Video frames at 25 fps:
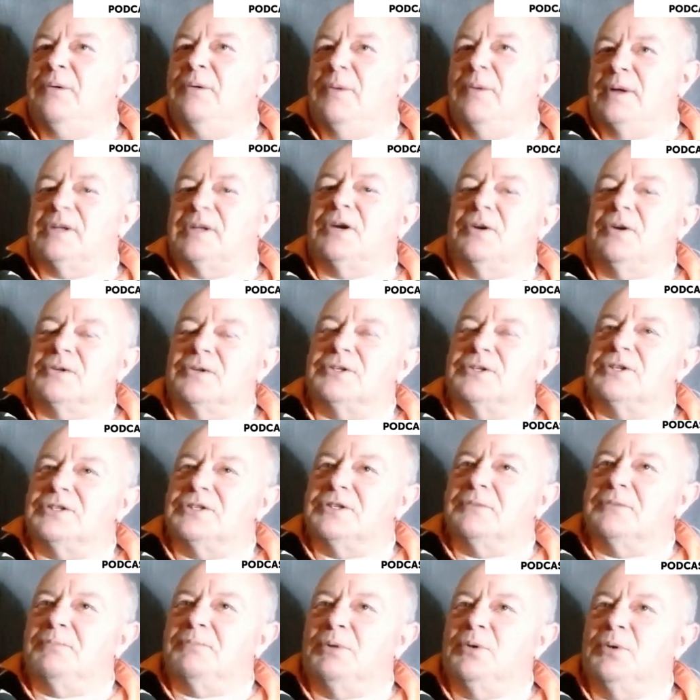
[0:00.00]
We went to
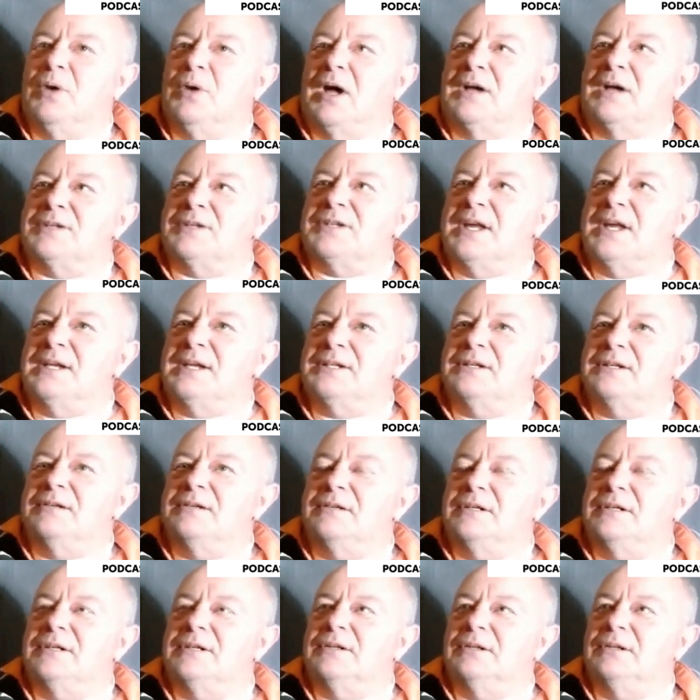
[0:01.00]
concerts at Paul Art
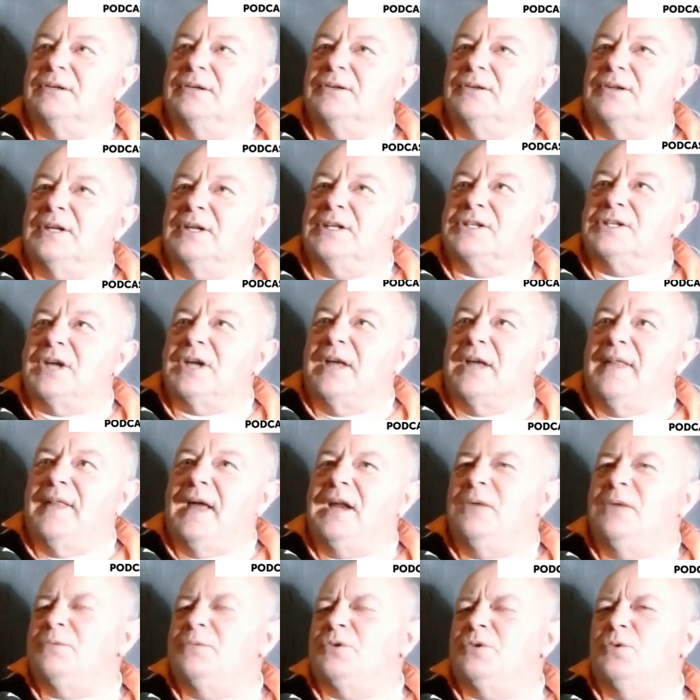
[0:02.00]
Centre and things like
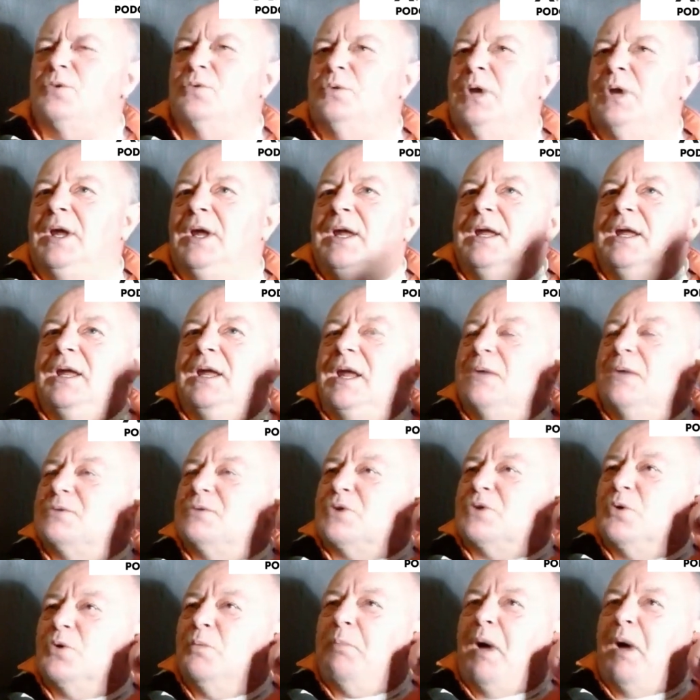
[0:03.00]
that. It was all
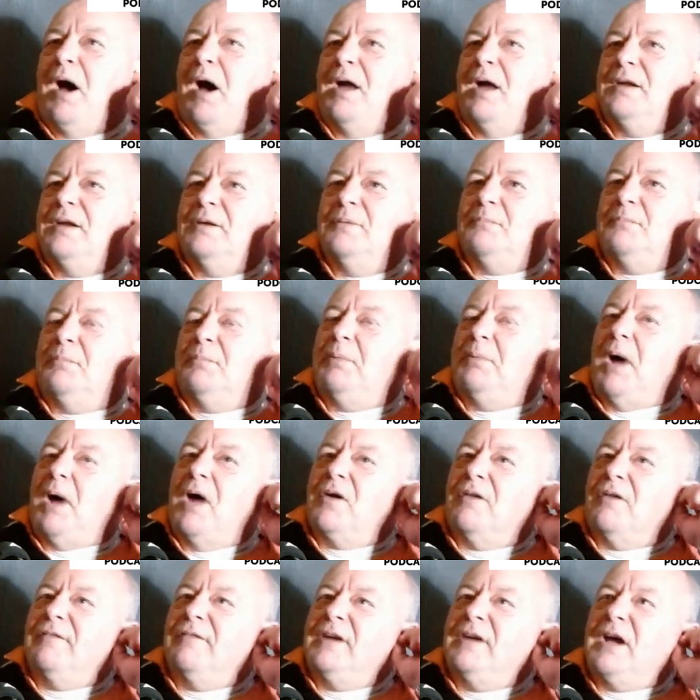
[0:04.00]
part
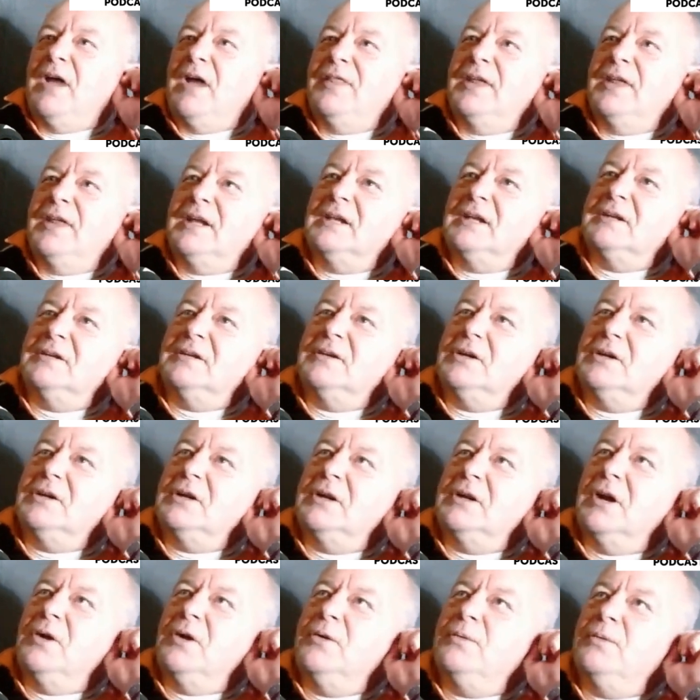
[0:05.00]
of it. I think,
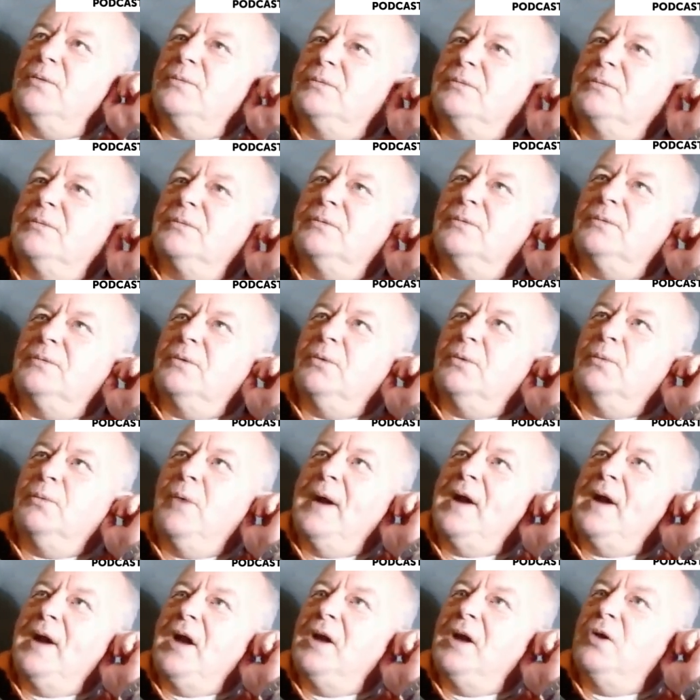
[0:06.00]

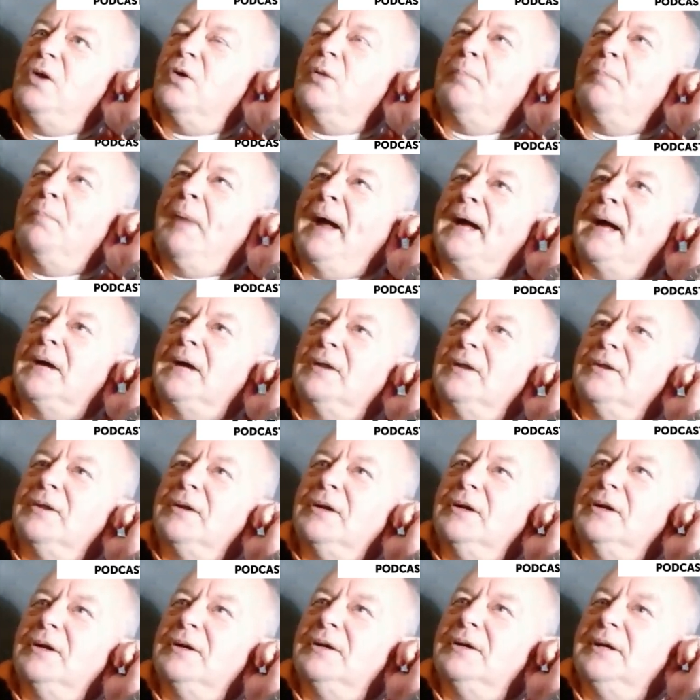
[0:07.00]
when I look back at
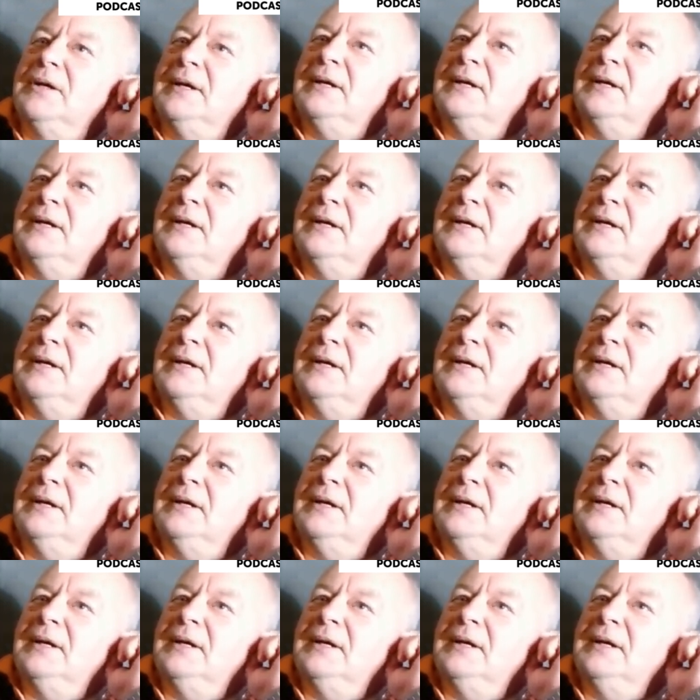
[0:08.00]
the